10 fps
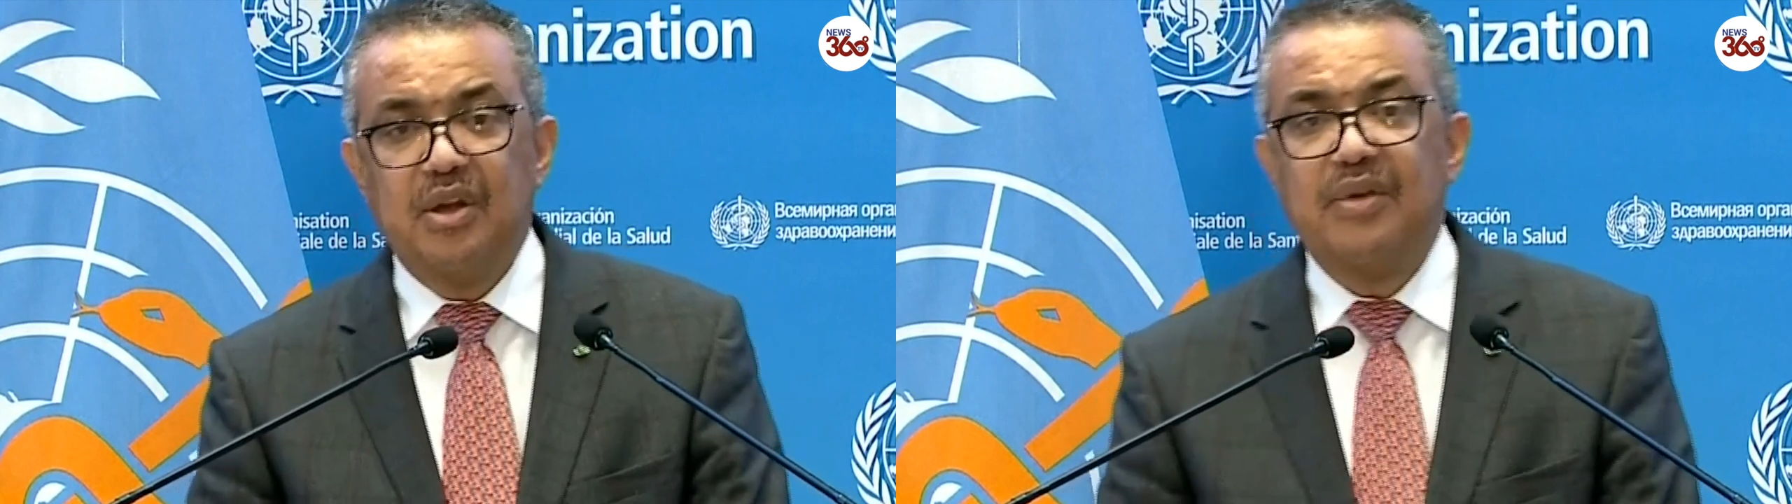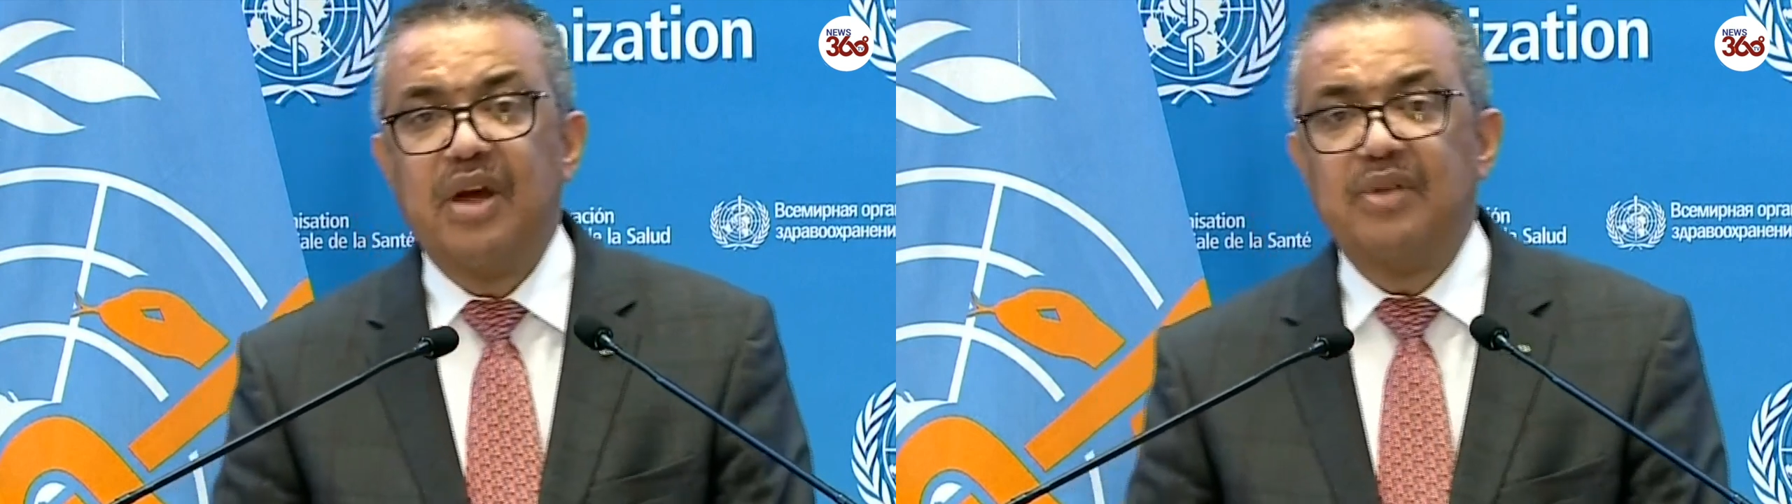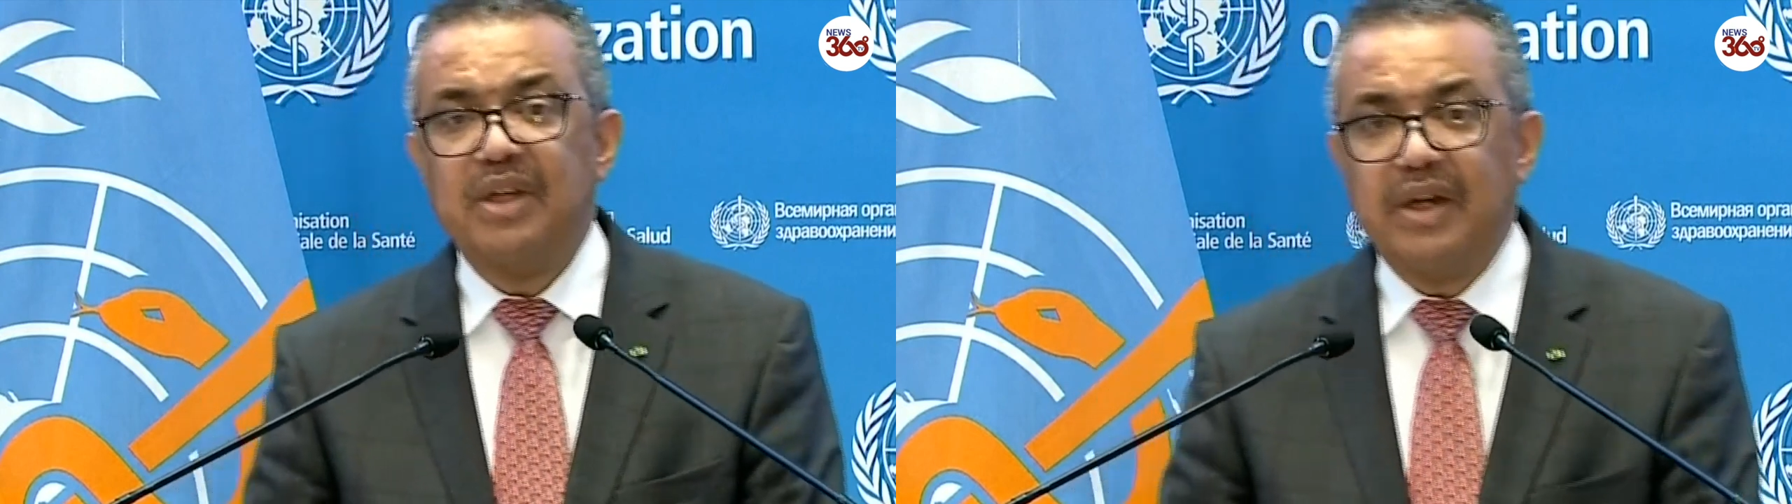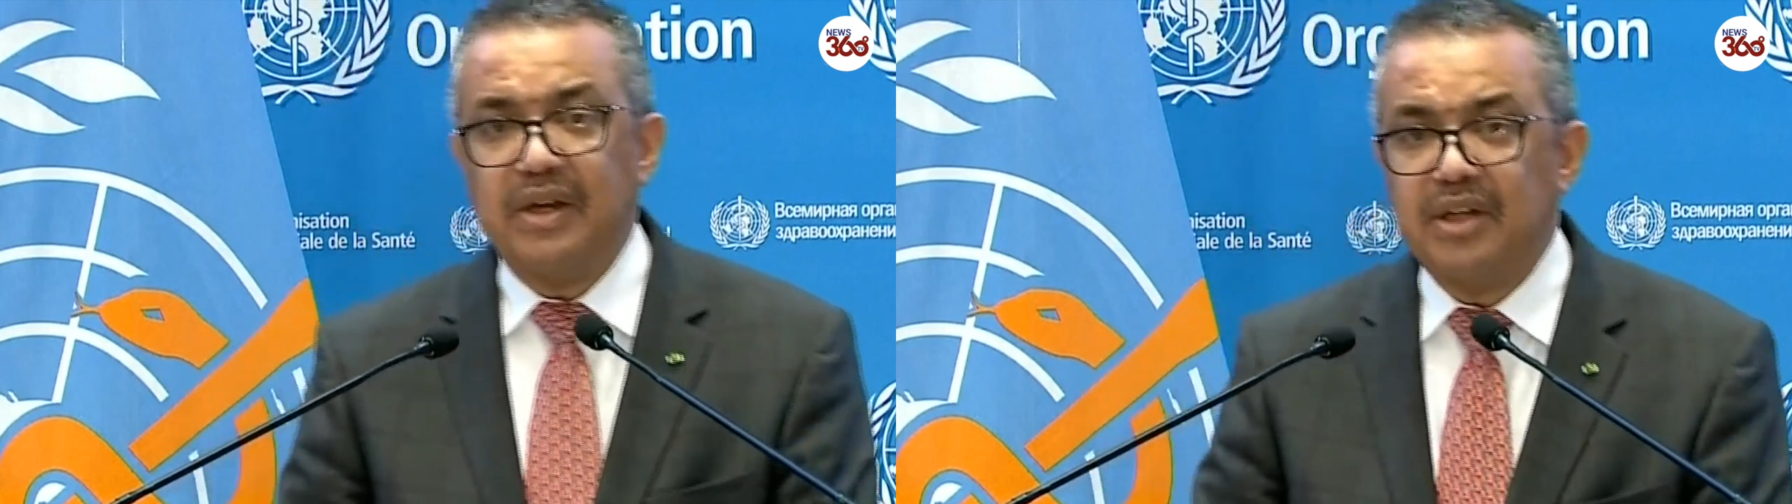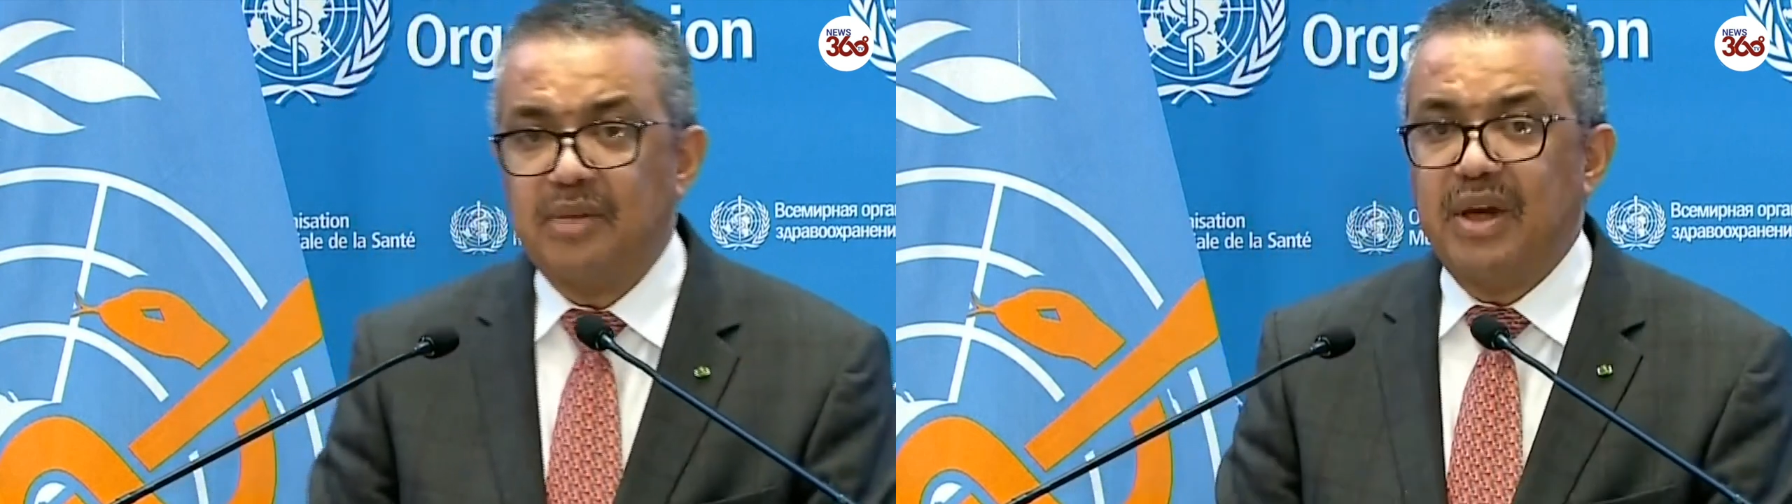of every
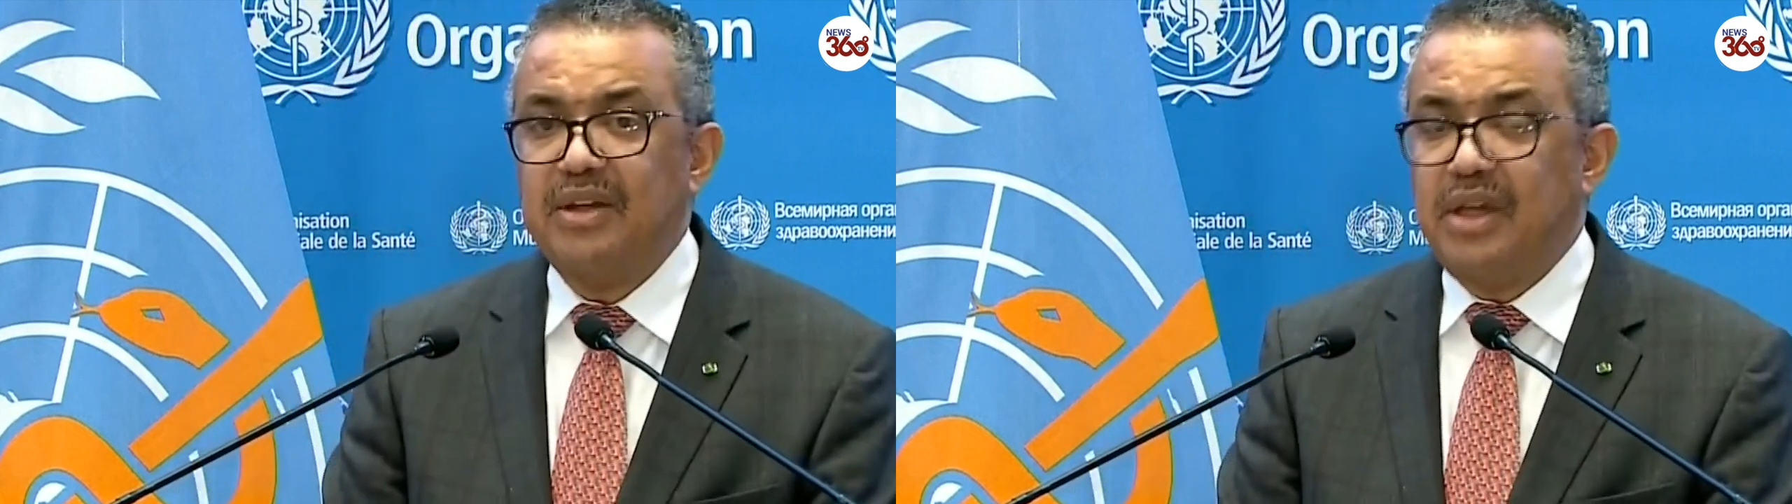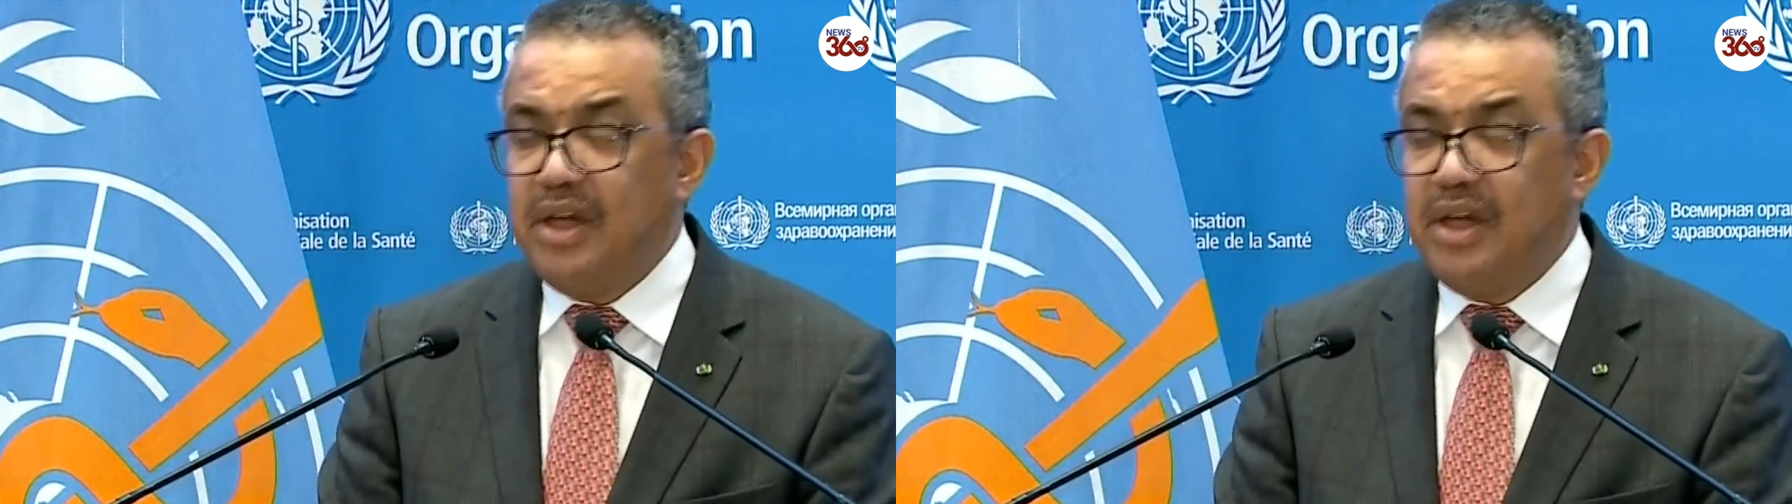country by the